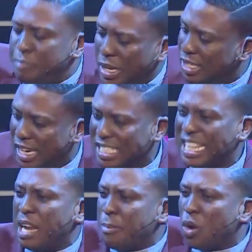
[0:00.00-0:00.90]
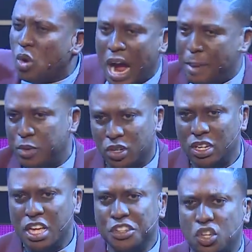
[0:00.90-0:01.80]
business that the miracle happened.
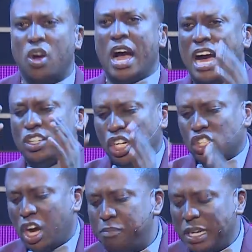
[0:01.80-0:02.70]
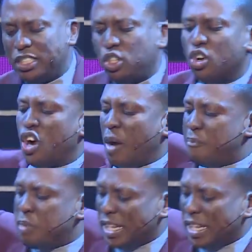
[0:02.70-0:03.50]
So how does God bless you? God